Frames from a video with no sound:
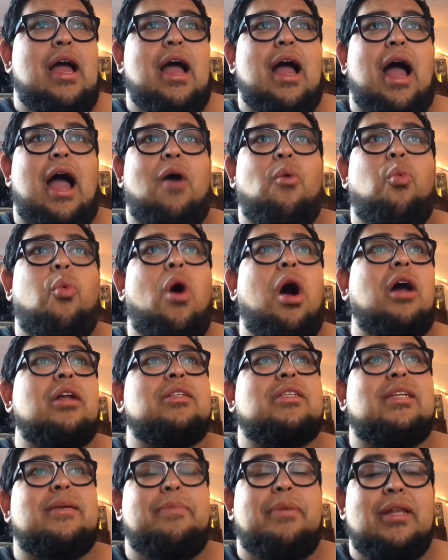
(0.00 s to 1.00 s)
I
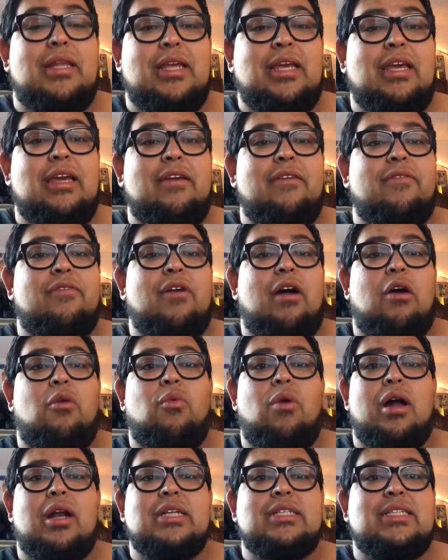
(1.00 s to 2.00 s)
want to believe. I
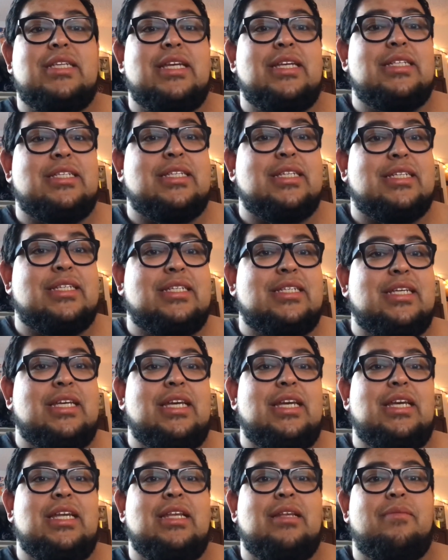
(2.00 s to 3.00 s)
want to see it
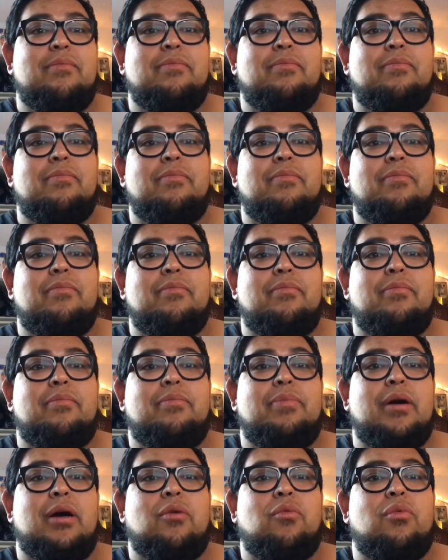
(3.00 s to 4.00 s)
succeed.
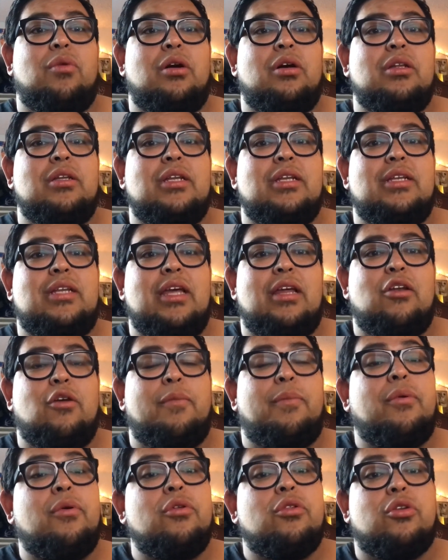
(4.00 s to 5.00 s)
But will
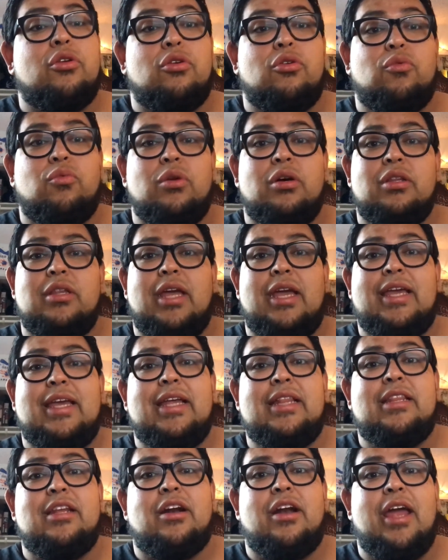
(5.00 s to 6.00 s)
Nintendo pull through? Will they
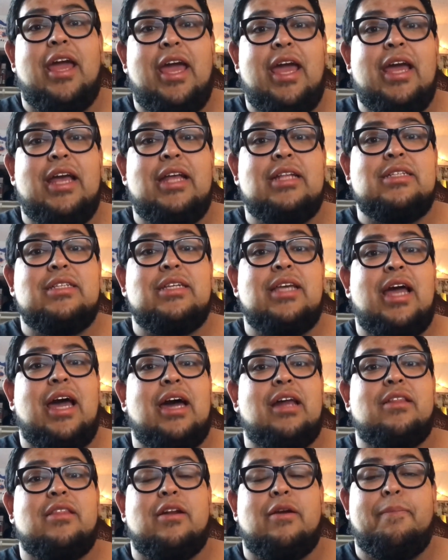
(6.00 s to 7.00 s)
get their heads
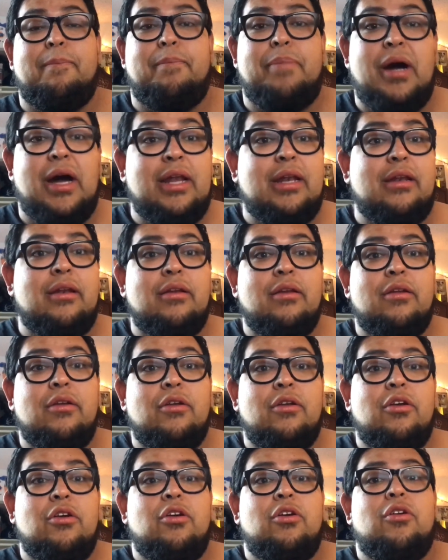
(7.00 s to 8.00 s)
out of their butt?
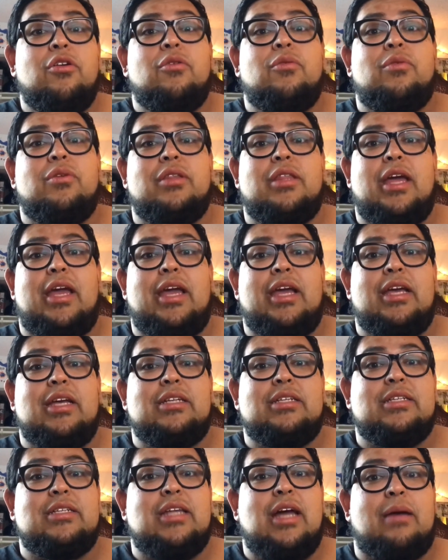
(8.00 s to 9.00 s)
Will they
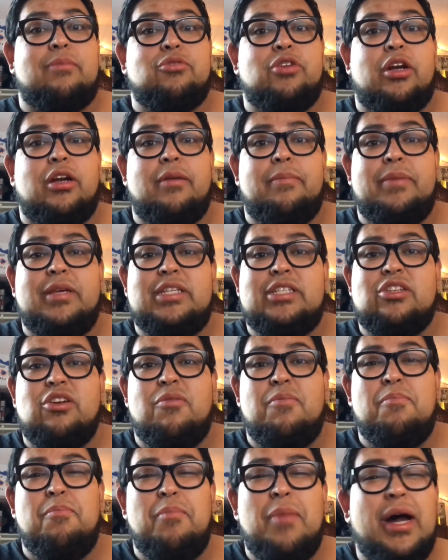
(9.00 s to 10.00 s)
stop trying to be so
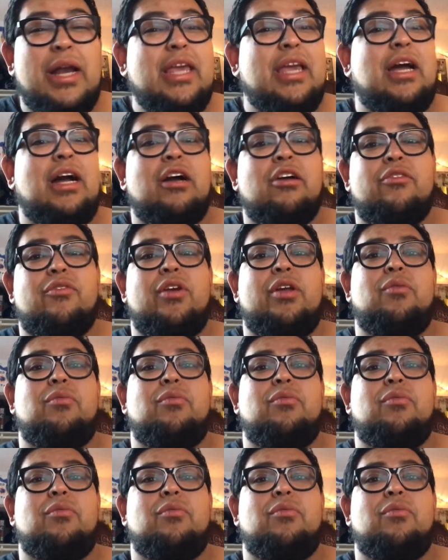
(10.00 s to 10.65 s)
money hungry?